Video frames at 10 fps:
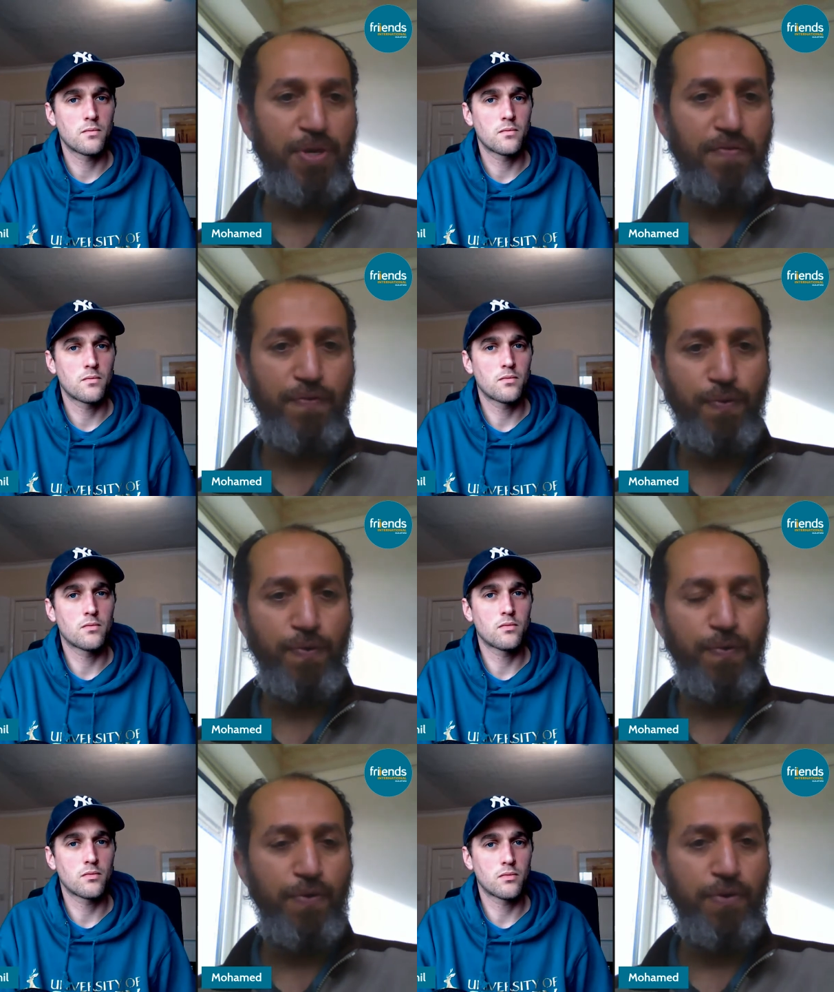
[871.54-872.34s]

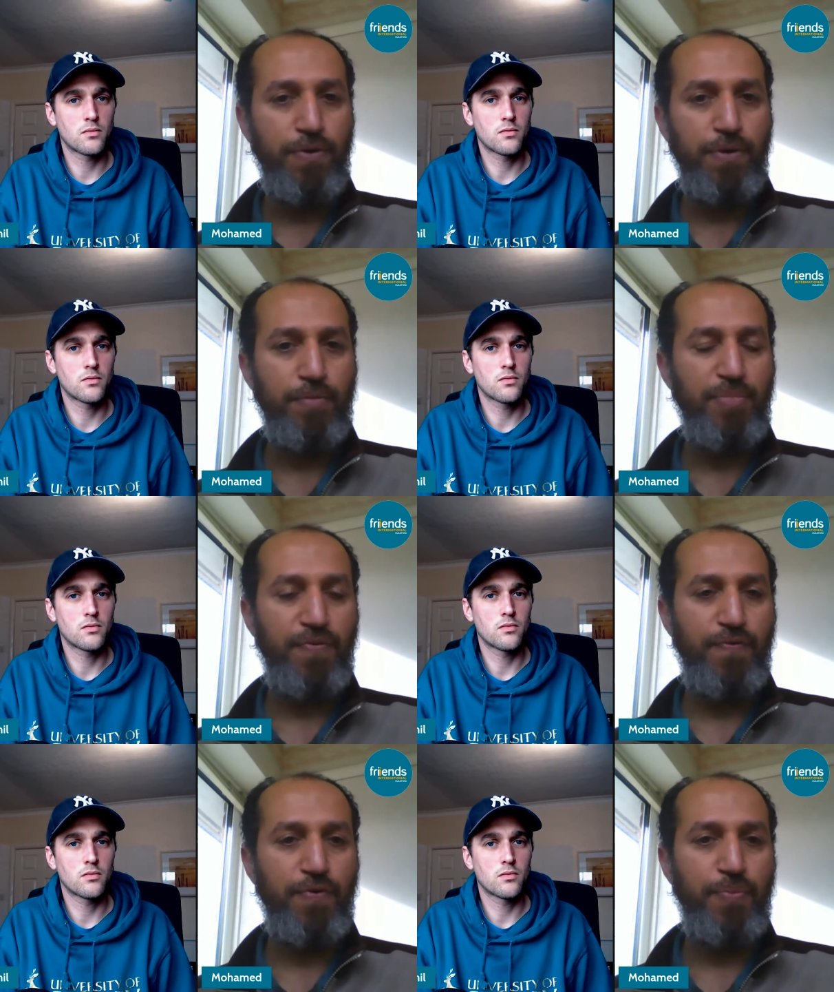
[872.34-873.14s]
Speaker 1: before
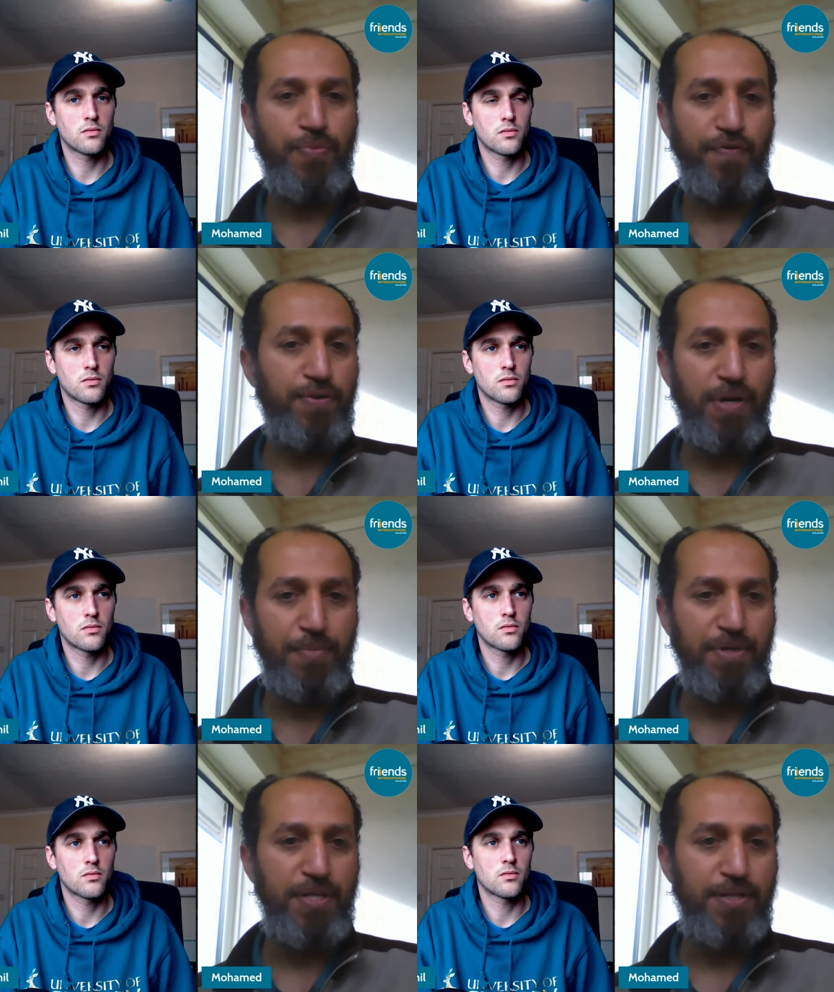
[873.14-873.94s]
before Prophet
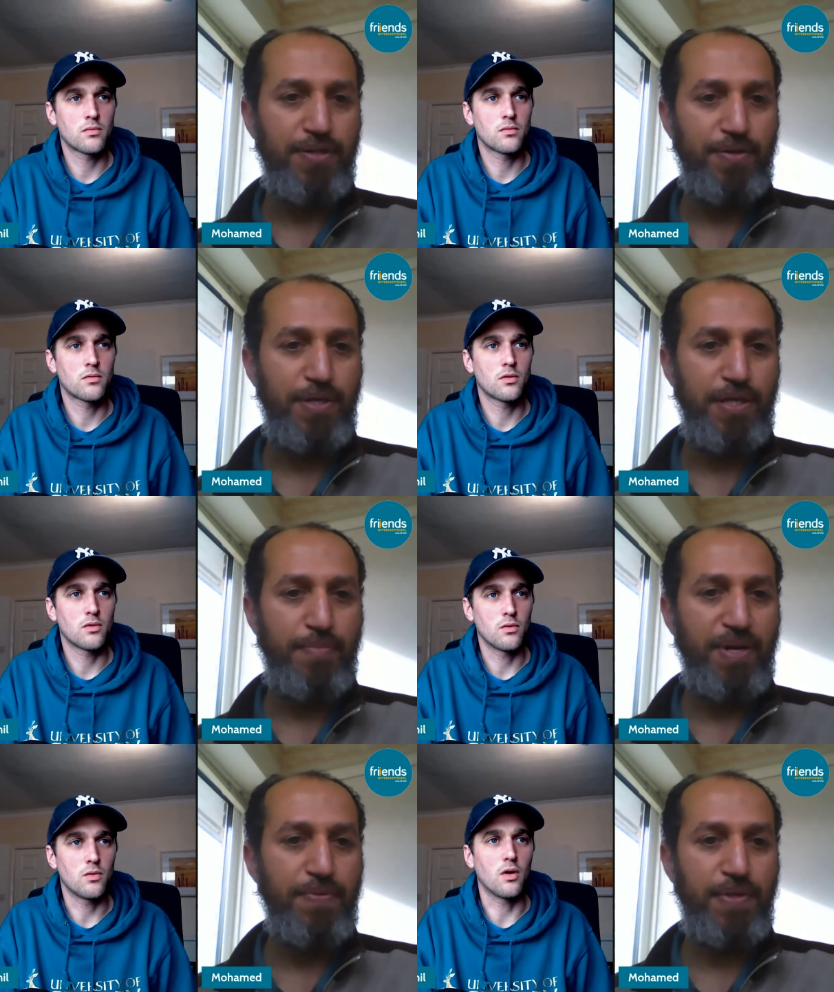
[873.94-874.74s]
Muhammad. So the, the
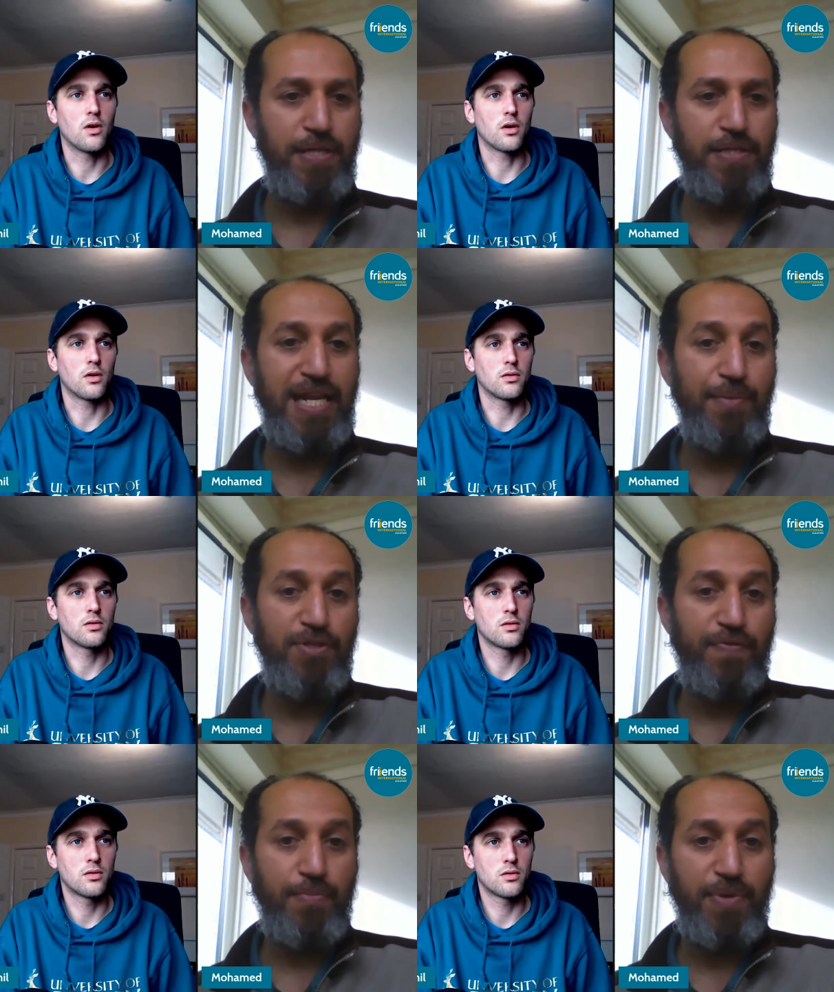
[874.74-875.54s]
month okay. the
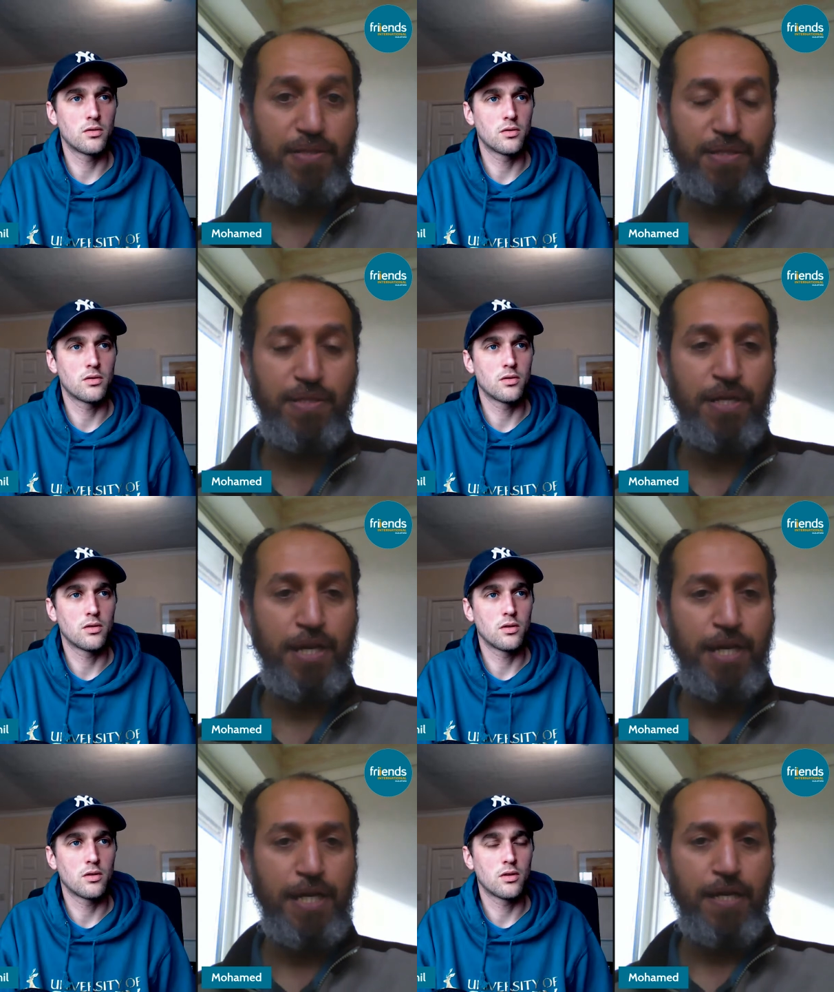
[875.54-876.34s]
names of the months.
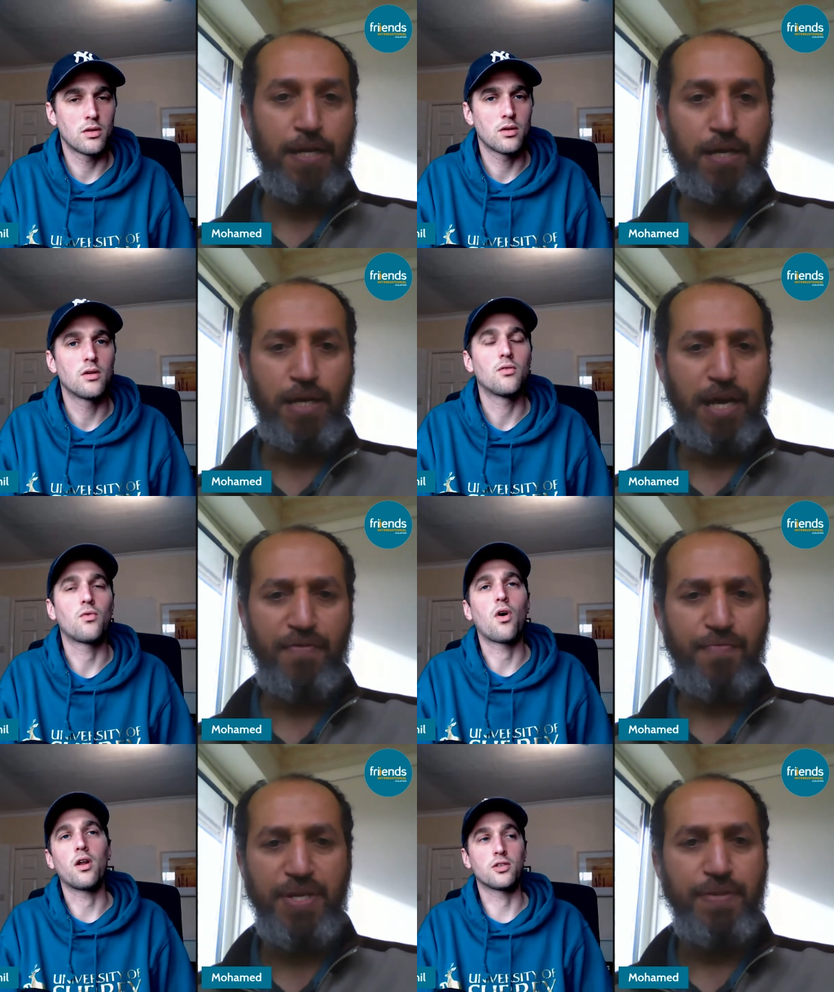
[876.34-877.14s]
Uh,
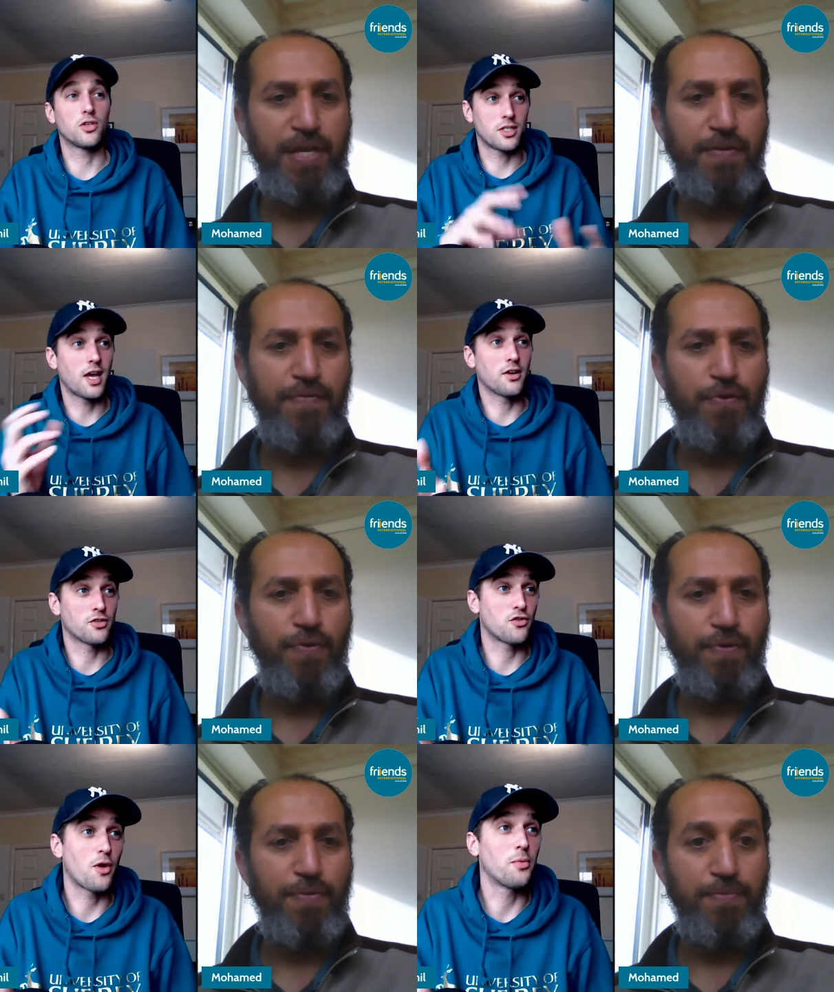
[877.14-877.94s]
right. So,
Speaker 2: that,
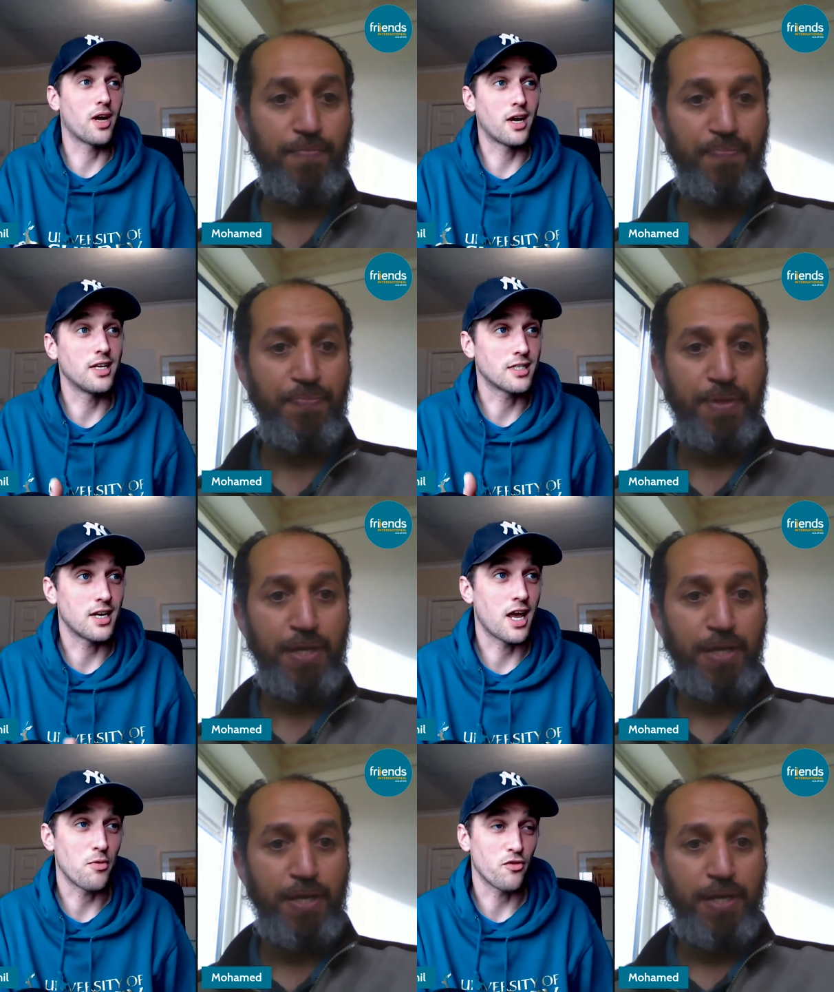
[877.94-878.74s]
so Ramadan is the
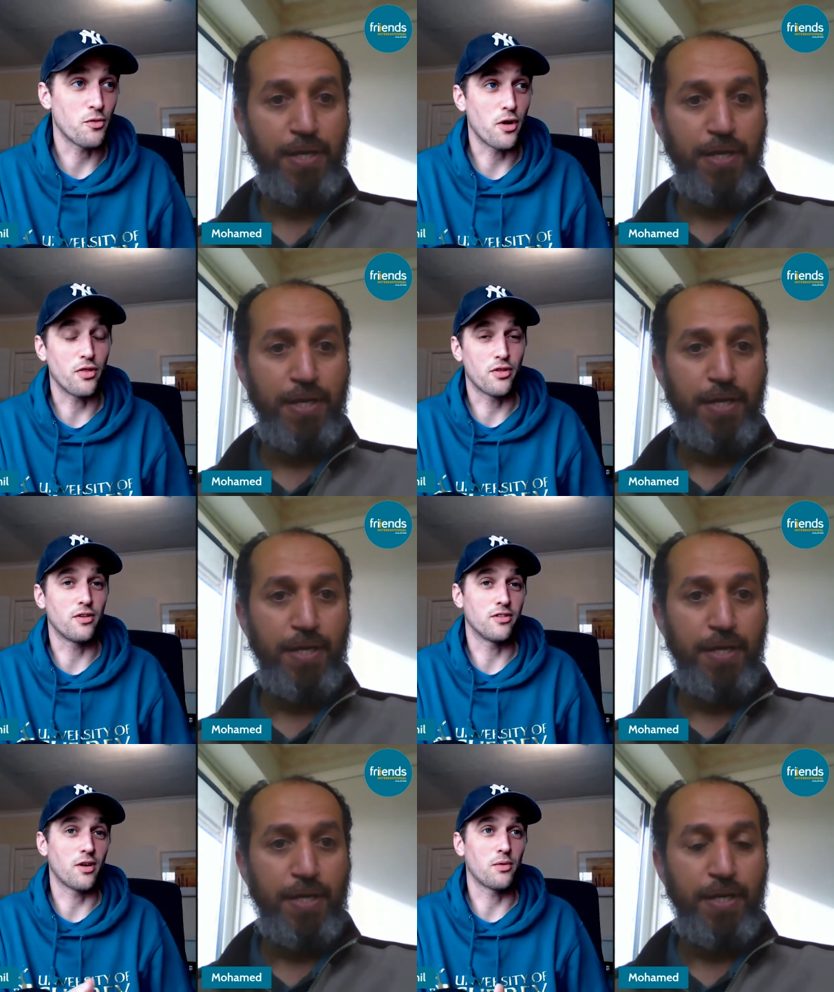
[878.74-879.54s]
name of the month.
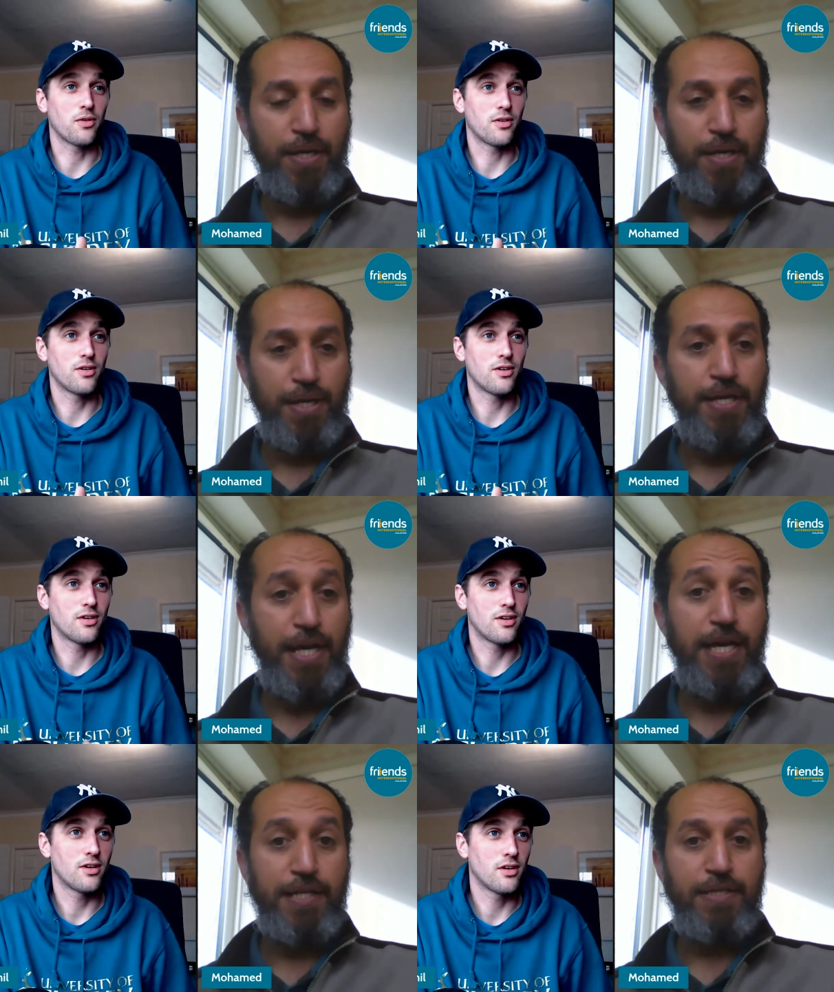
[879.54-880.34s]
Is that?
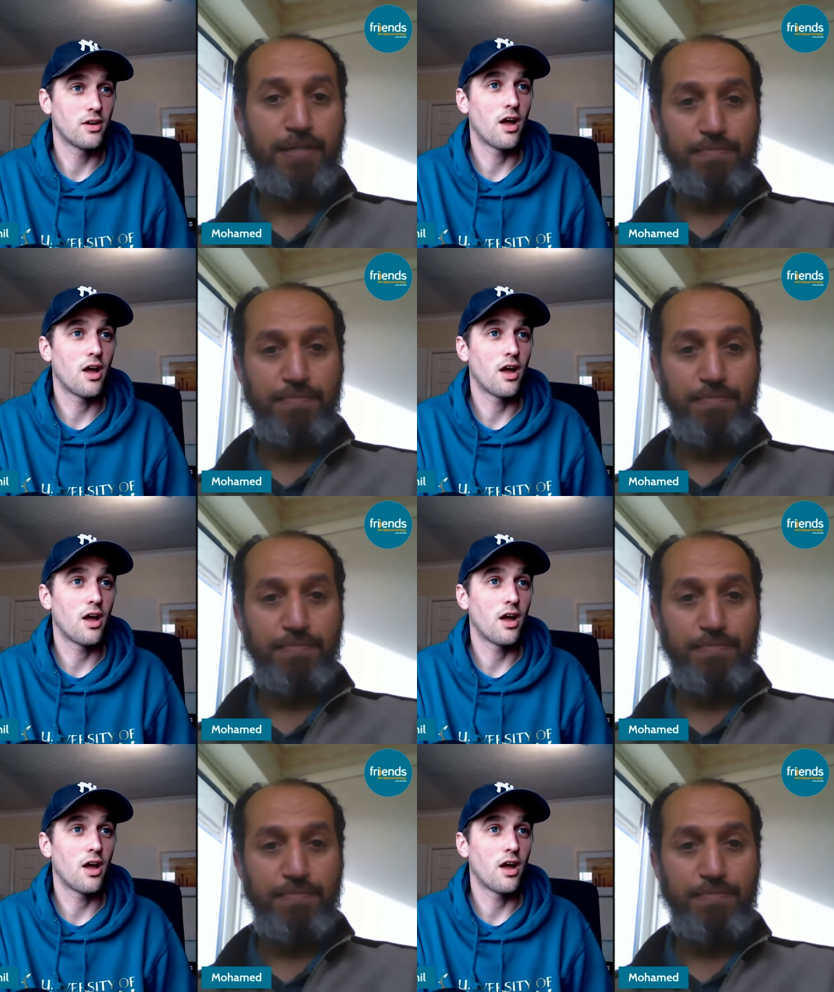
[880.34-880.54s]
Speaker 1: Yes.